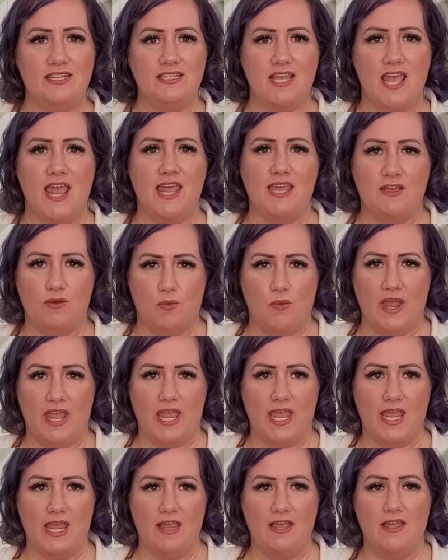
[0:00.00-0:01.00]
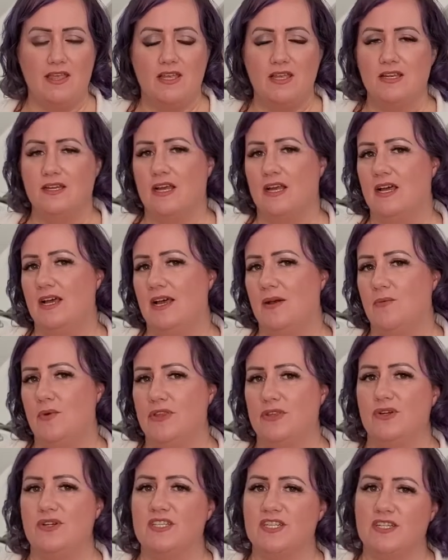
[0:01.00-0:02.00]
takeaway,
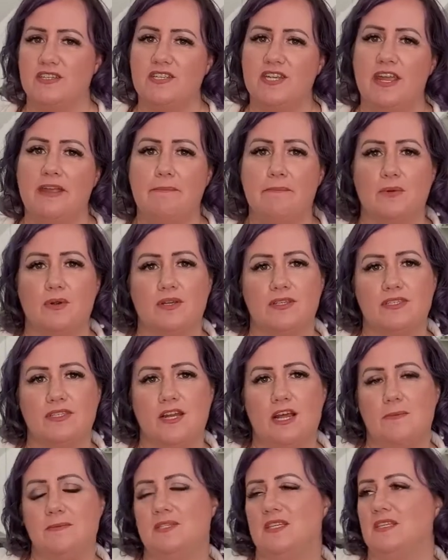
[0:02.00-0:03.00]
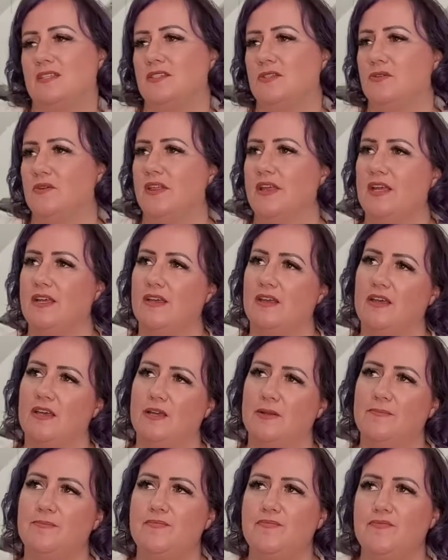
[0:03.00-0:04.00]
whether it's a tip or a synopsis or like
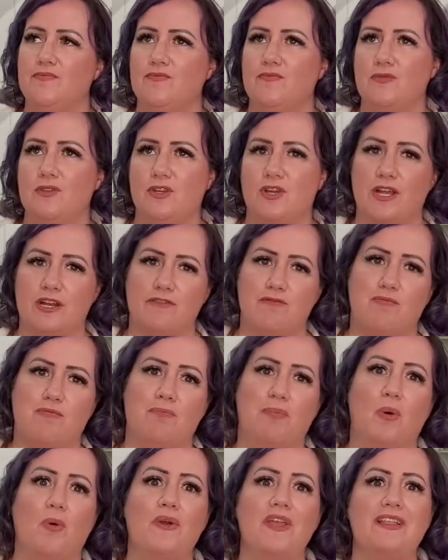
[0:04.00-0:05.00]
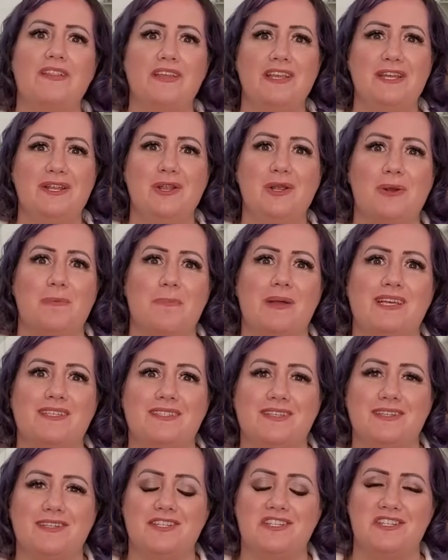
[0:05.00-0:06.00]
a, you're kind of boiling your
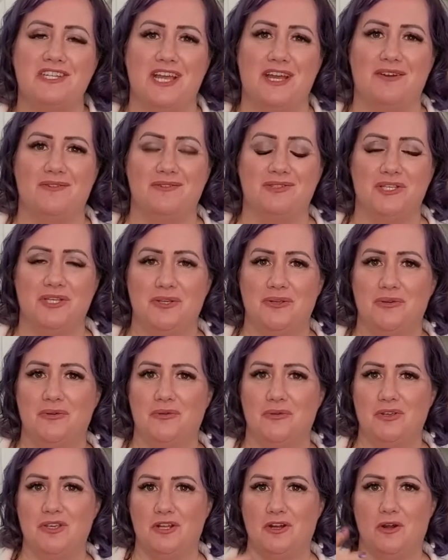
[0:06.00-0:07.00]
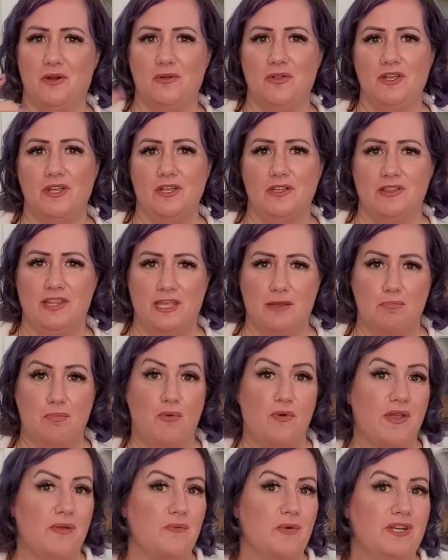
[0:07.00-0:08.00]
message down to, you know, like
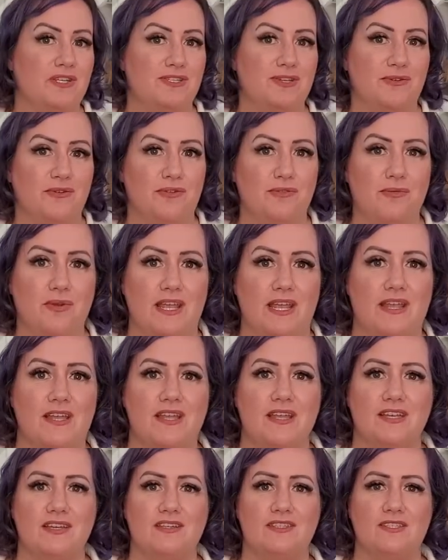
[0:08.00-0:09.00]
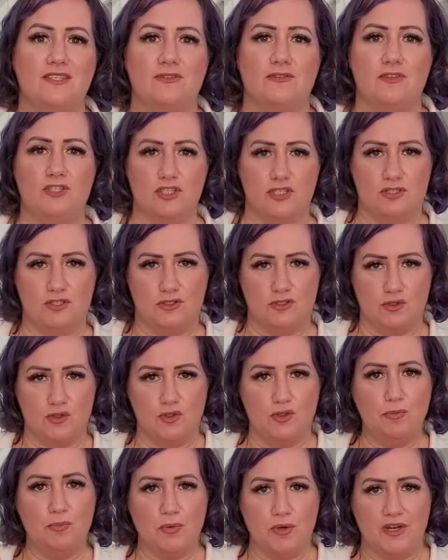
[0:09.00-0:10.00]
point 1, 2, 3. So just
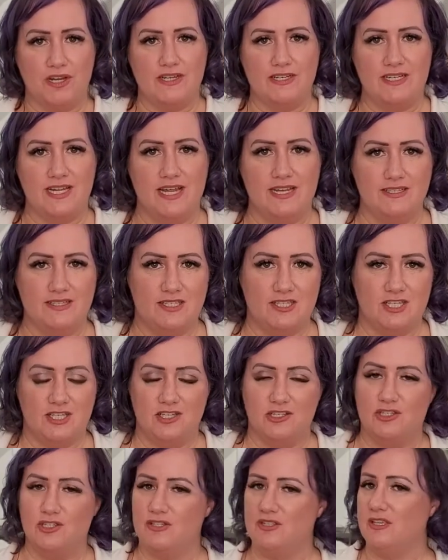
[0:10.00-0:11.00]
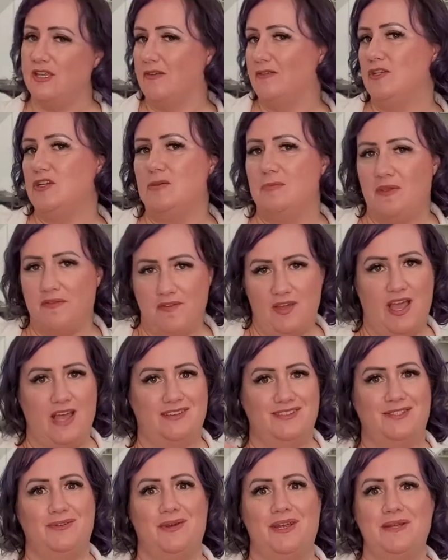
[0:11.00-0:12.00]
super condensed, just give it to me
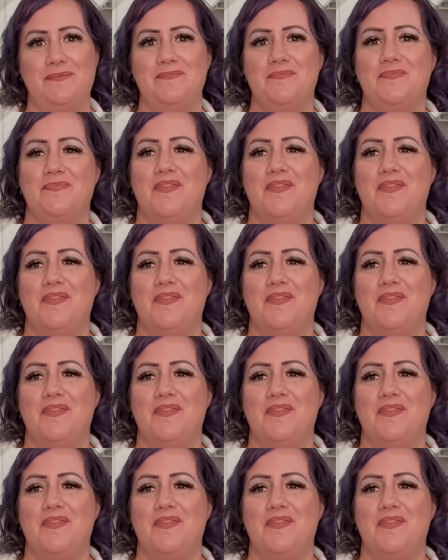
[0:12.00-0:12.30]
fast, right?